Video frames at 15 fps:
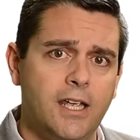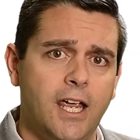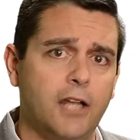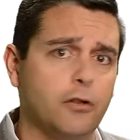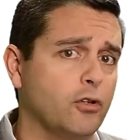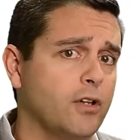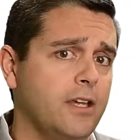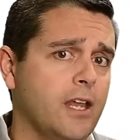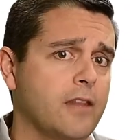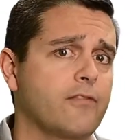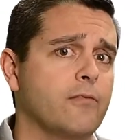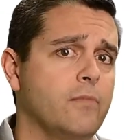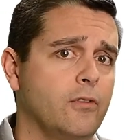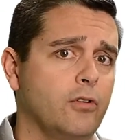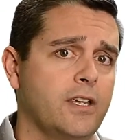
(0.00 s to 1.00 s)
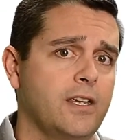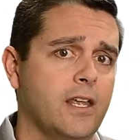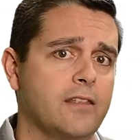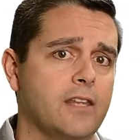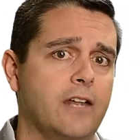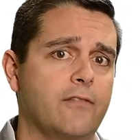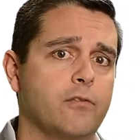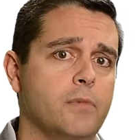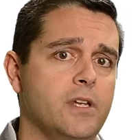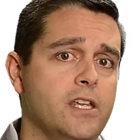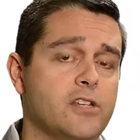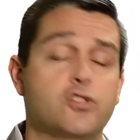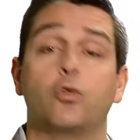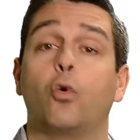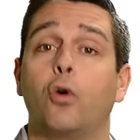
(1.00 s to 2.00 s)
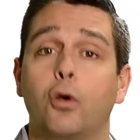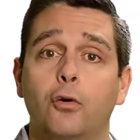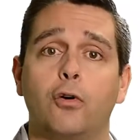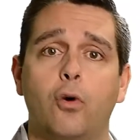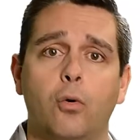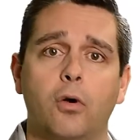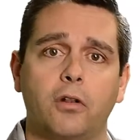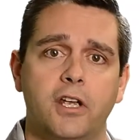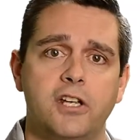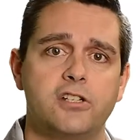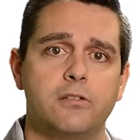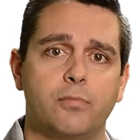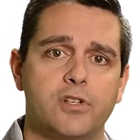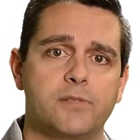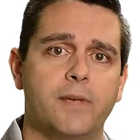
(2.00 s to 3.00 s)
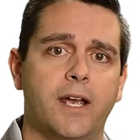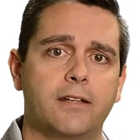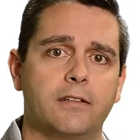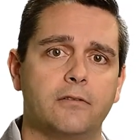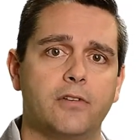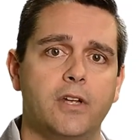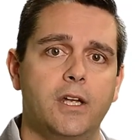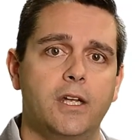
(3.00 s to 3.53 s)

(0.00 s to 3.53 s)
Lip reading: and looking at that from a historical correlation perspective,